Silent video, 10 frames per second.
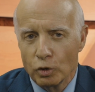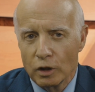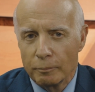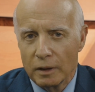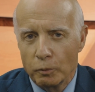a
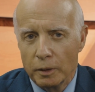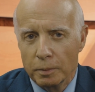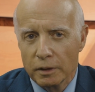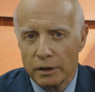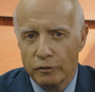program that
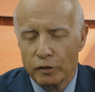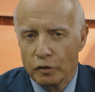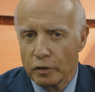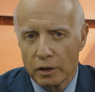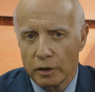we believe
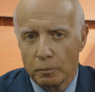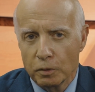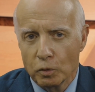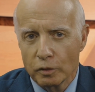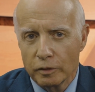is very
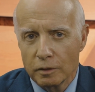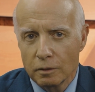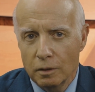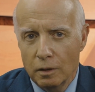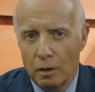
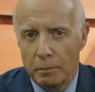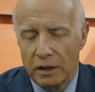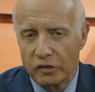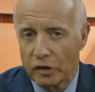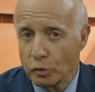important.
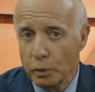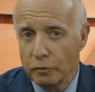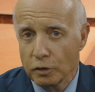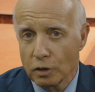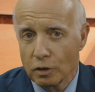Because as
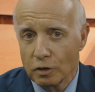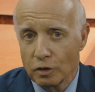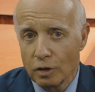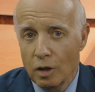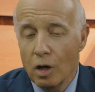we've
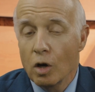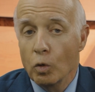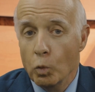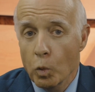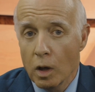learned,
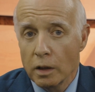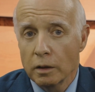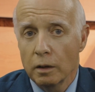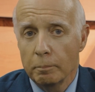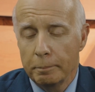
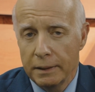one